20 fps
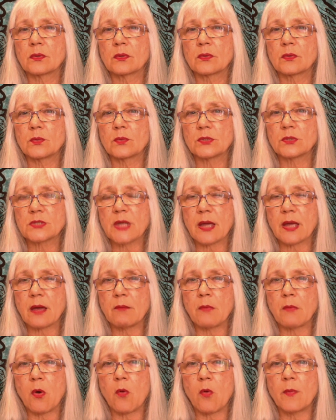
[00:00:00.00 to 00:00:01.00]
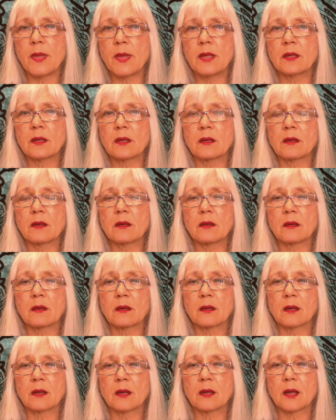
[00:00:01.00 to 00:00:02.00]
We'll take a moment
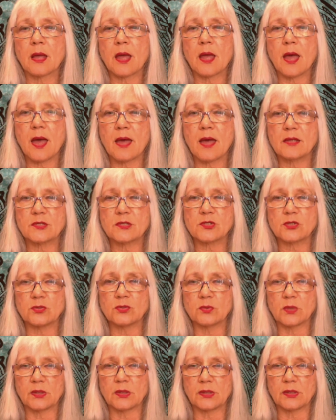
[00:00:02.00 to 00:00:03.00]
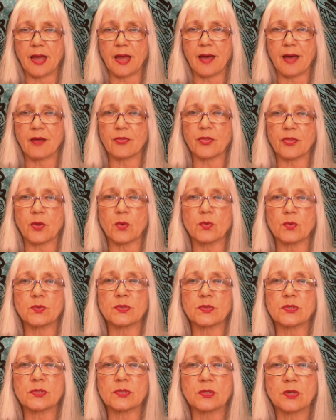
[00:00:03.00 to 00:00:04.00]
as you allow
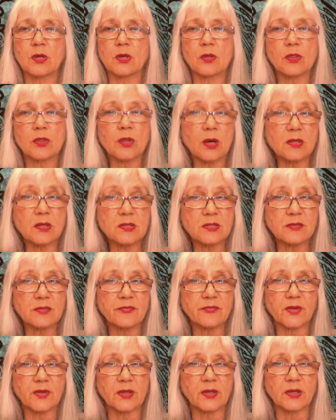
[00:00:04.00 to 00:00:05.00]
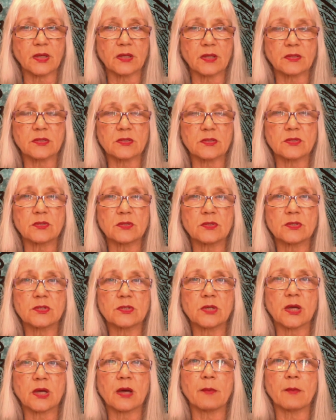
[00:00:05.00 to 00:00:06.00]
those thoughts and feelings
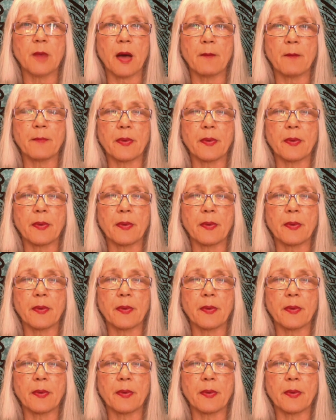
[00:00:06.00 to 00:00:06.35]
to come up.